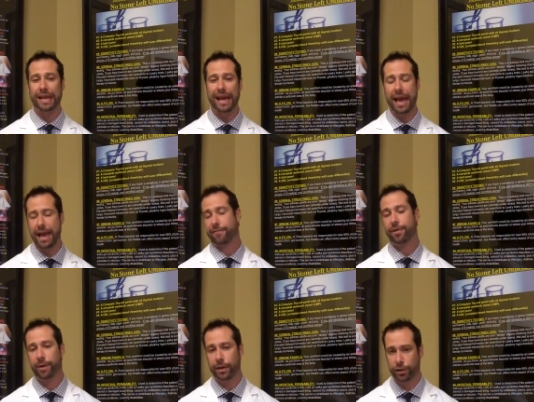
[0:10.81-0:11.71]
almost
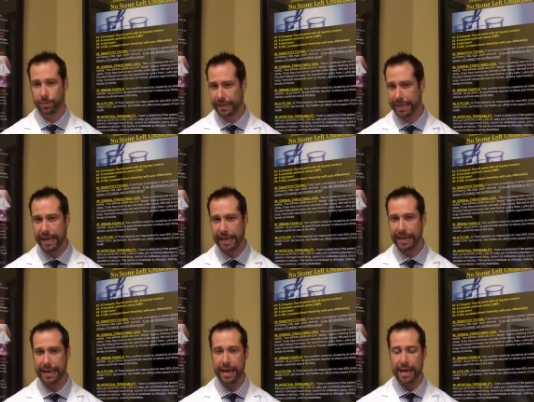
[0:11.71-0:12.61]
everybody should be
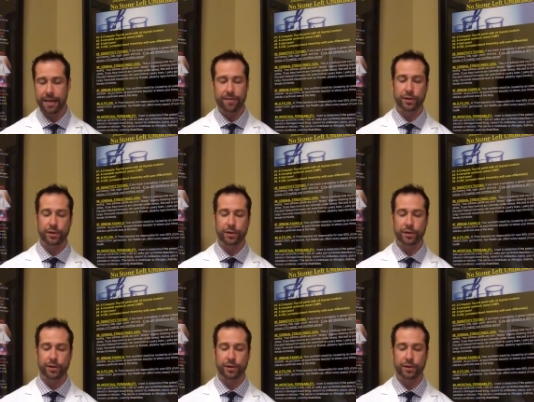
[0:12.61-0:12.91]
taking.